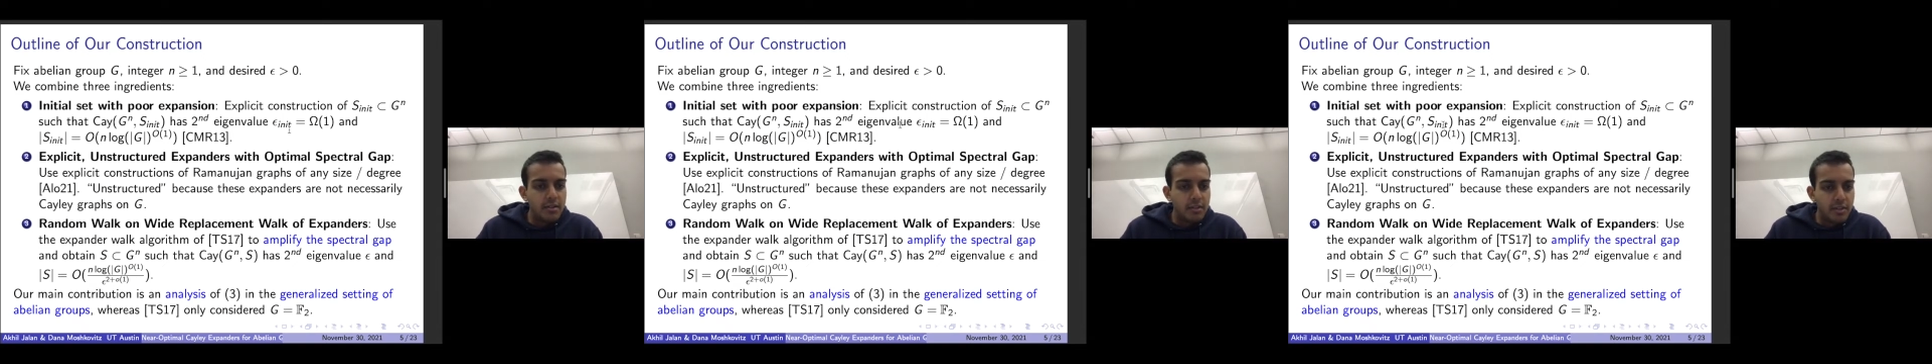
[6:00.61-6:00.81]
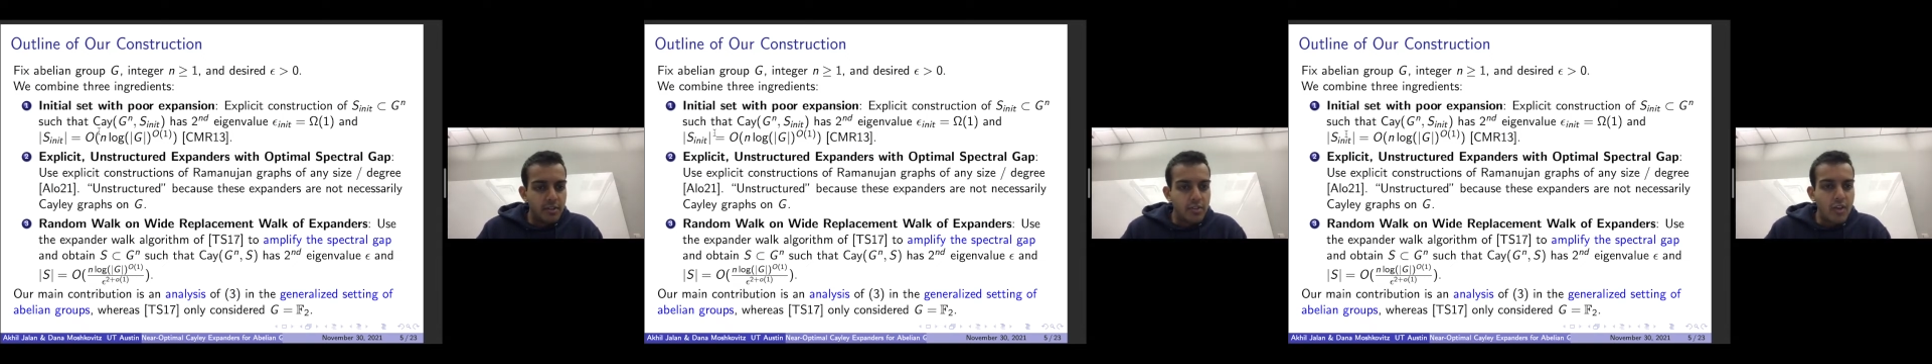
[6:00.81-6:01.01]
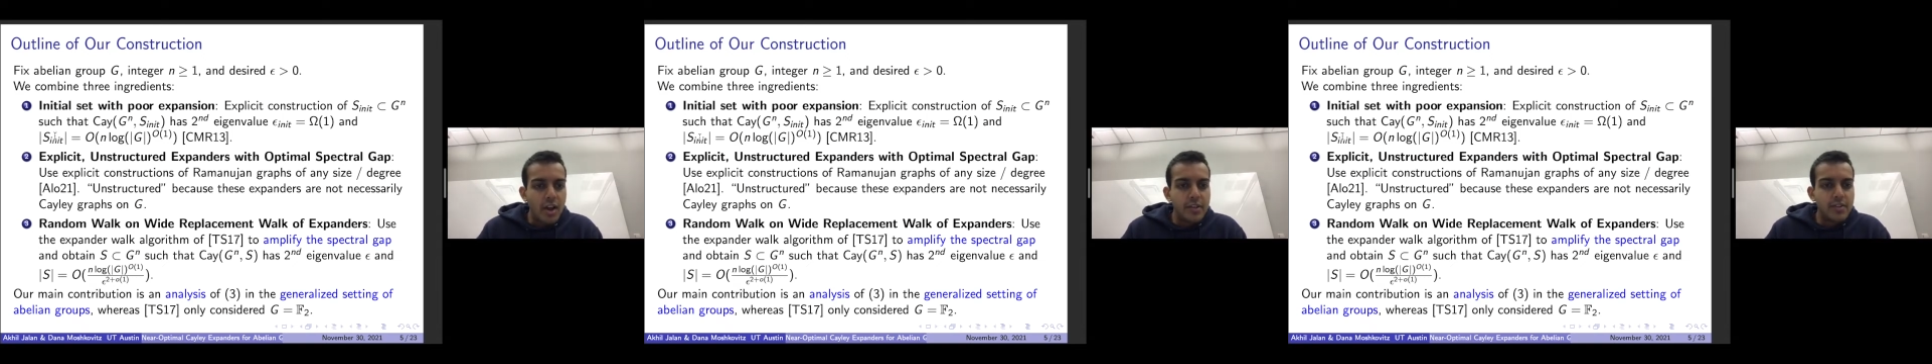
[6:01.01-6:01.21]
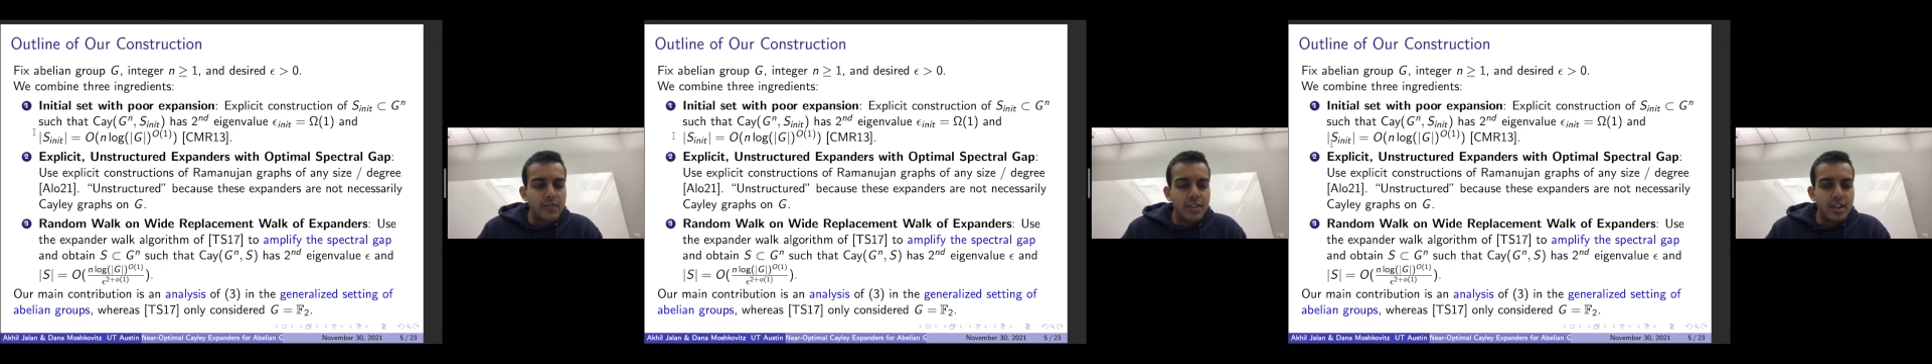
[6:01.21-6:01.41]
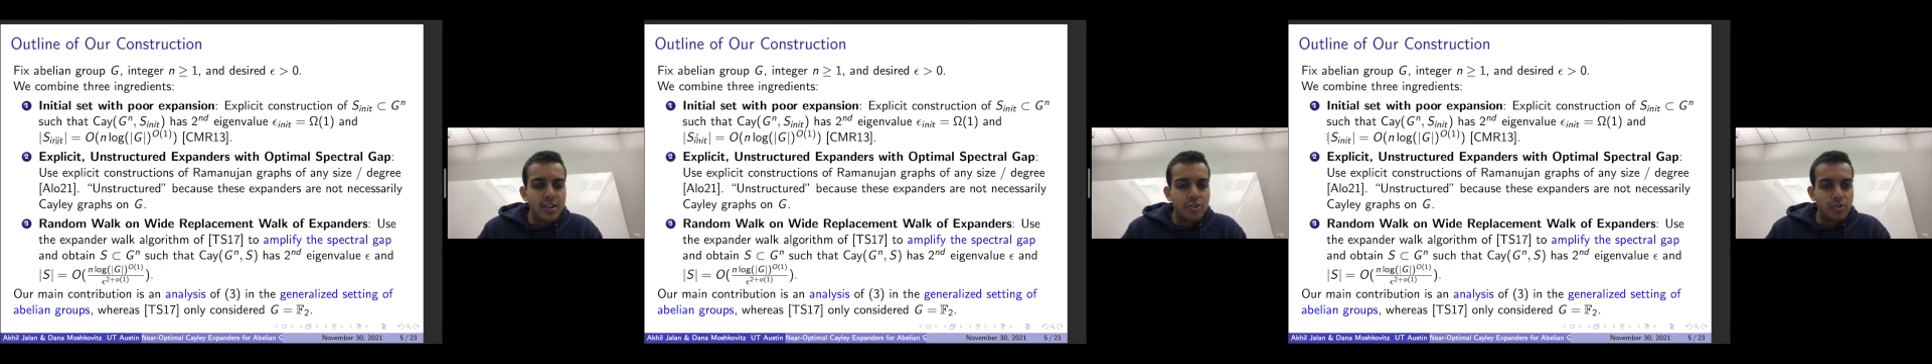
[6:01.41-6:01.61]
the size of the
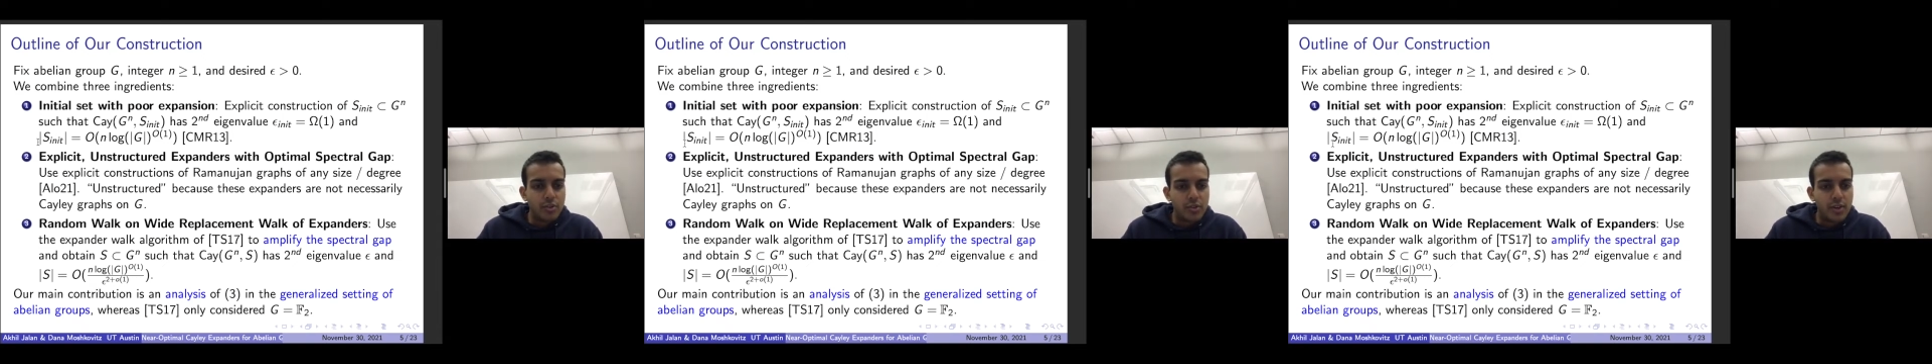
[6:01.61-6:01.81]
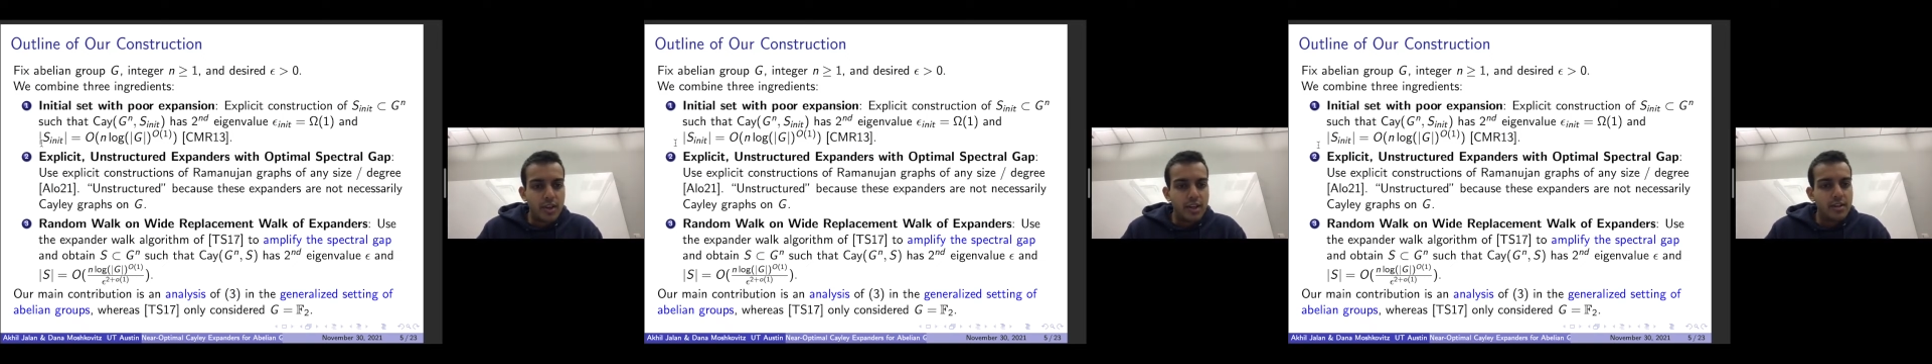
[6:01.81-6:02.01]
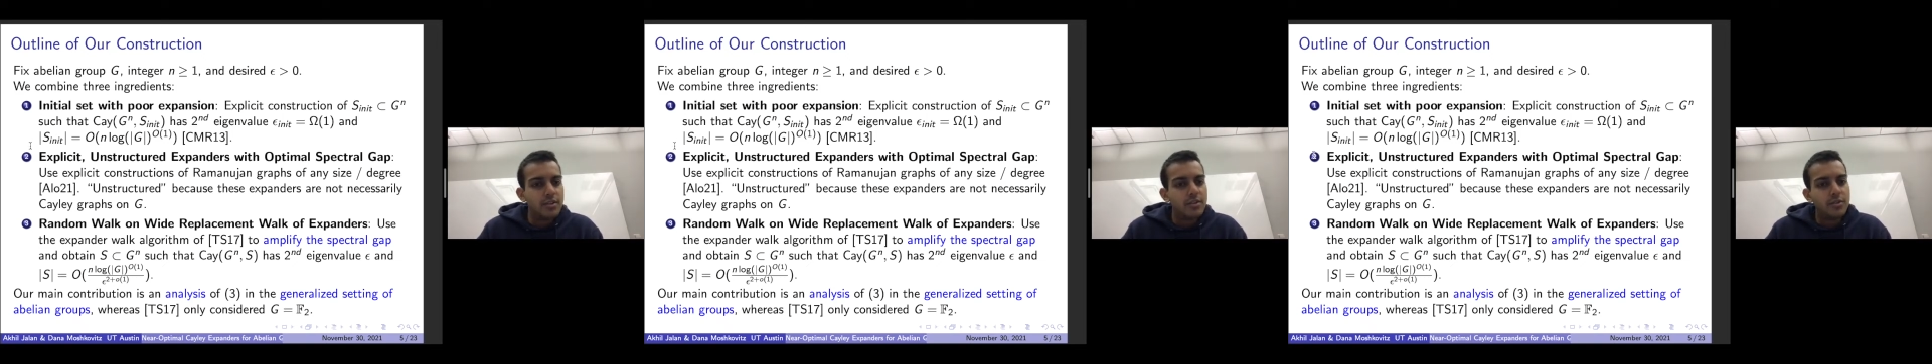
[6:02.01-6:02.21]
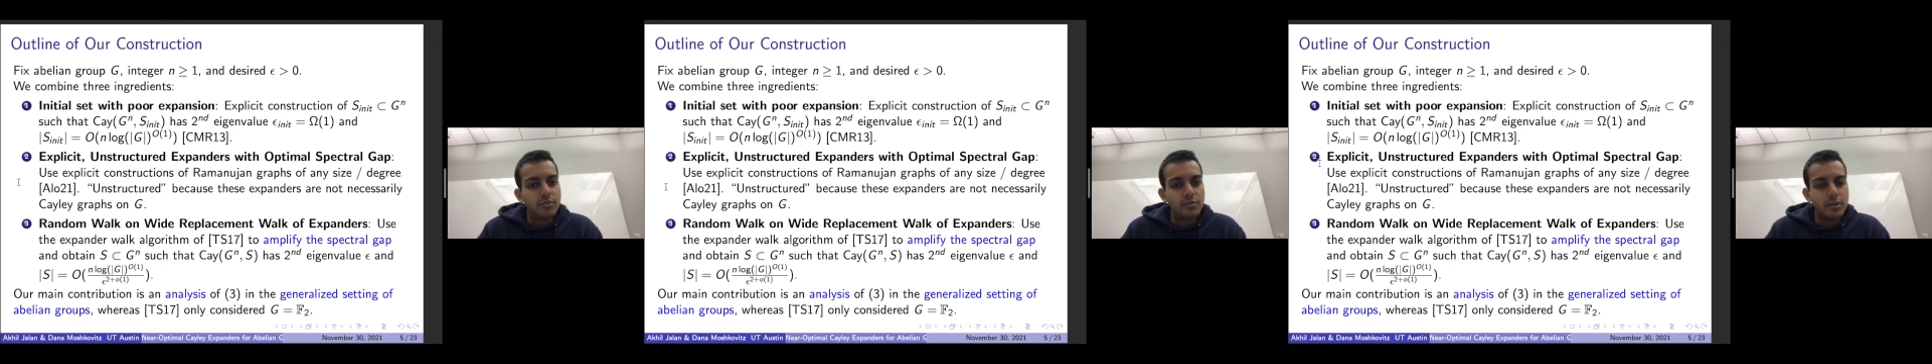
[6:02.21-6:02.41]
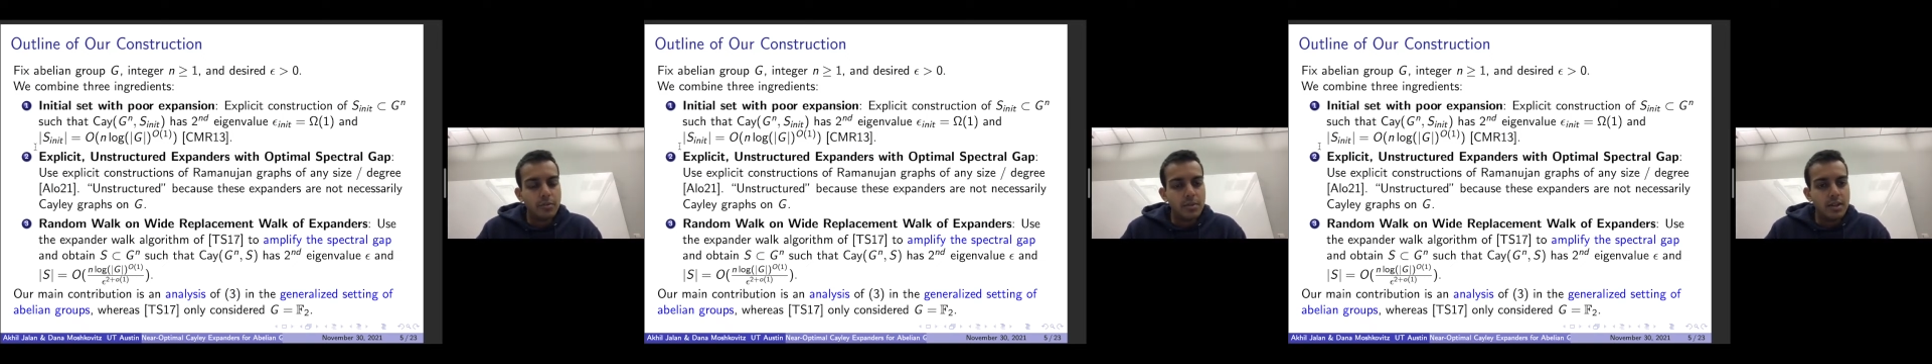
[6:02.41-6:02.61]
initial set
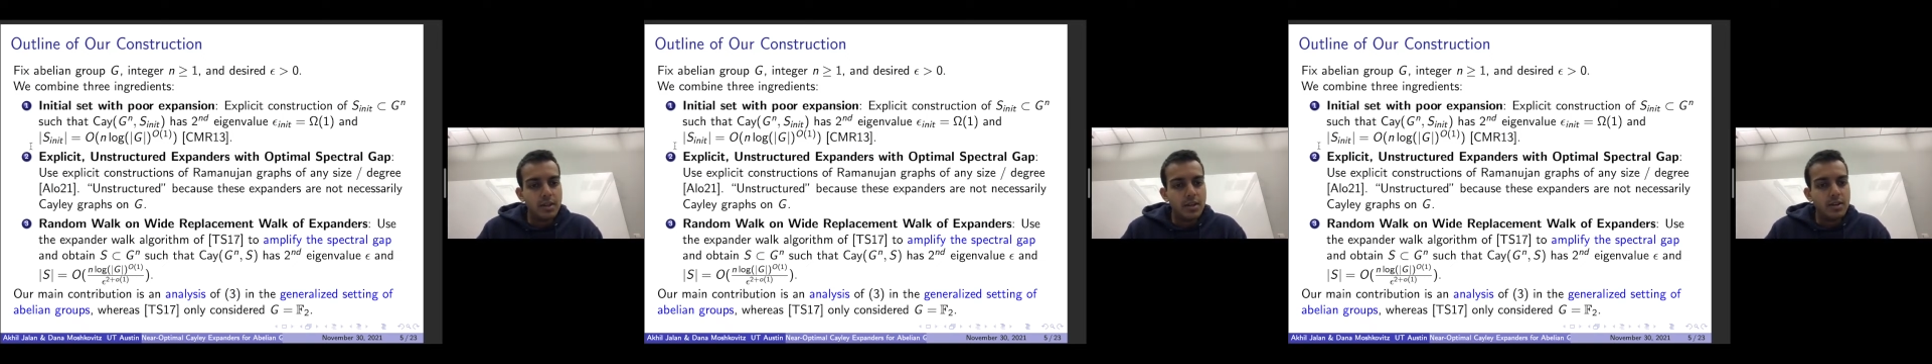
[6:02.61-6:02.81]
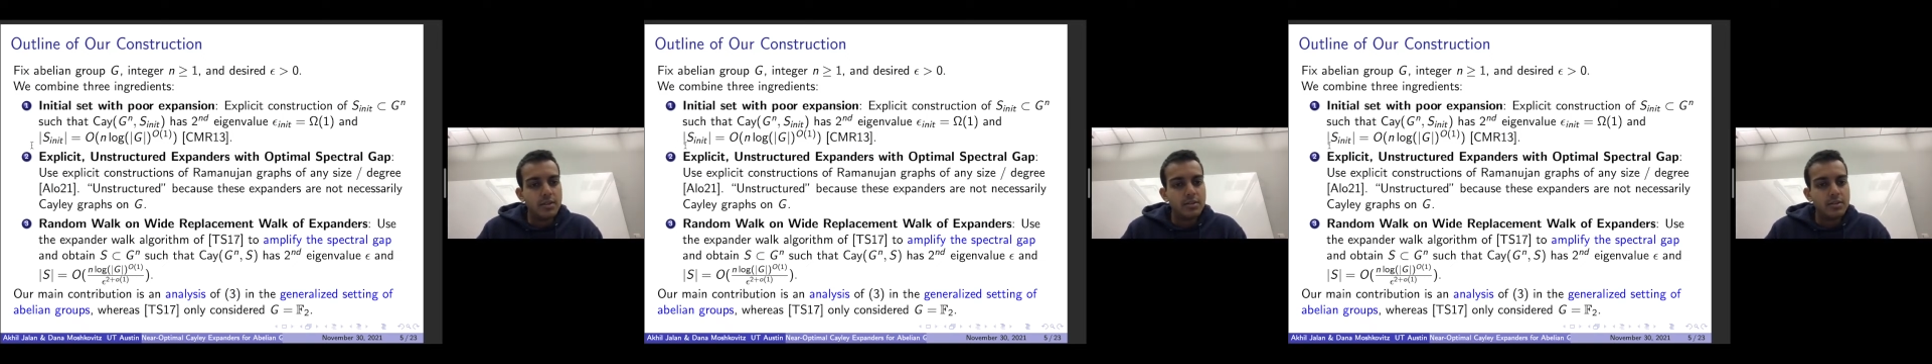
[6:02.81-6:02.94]
will be